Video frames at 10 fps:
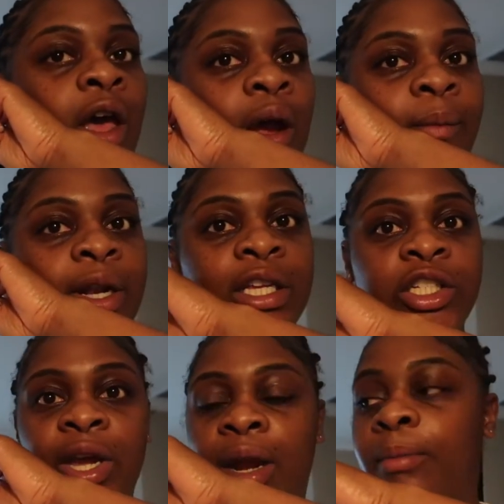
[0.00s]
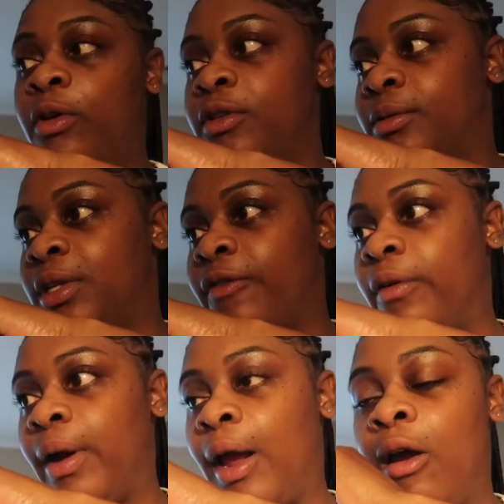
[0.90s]
I'm really just trying to move some stuff
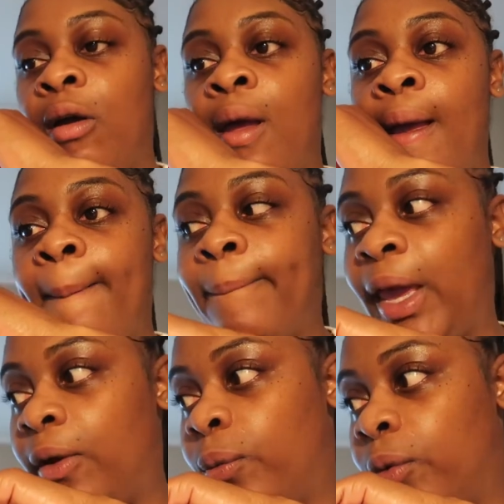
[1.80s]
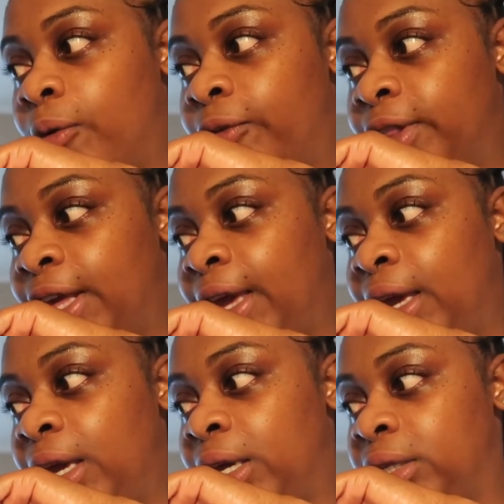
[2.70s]
around, make room for
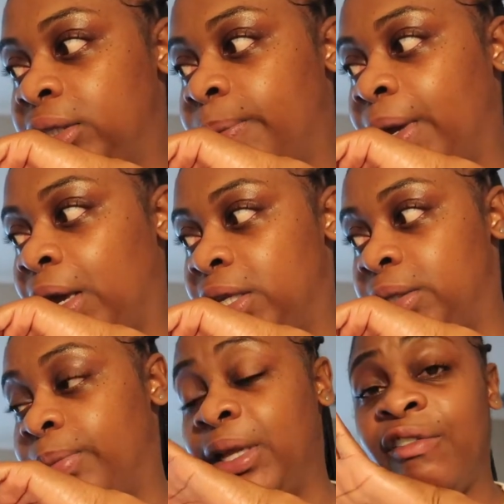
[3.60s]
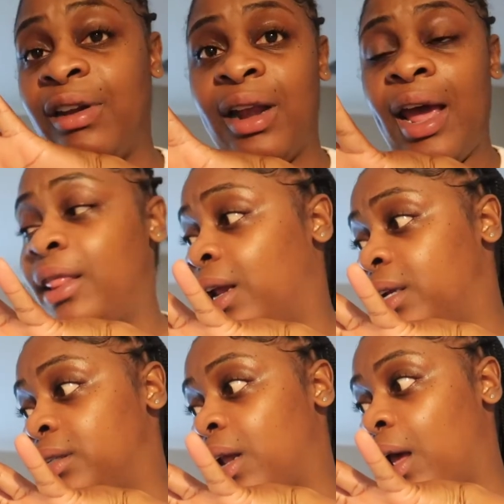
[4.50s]
things because believe it or not,
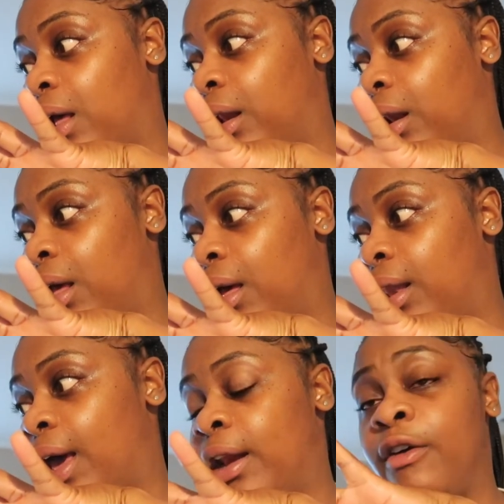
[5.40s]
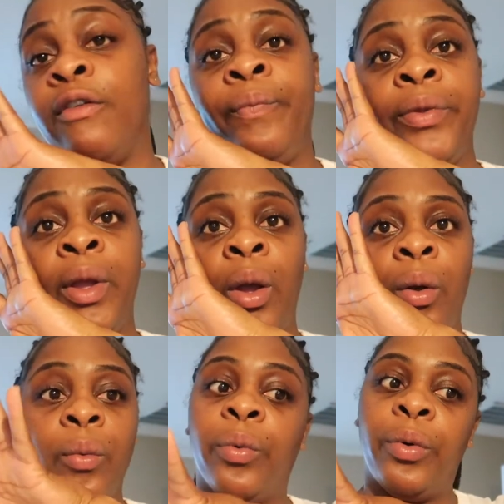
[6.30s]
there's not a, a lot of
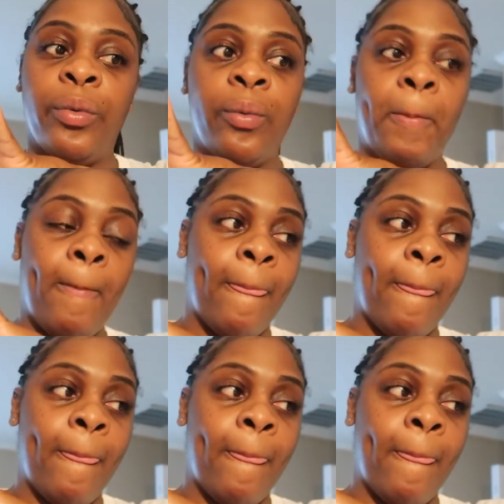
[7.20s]
room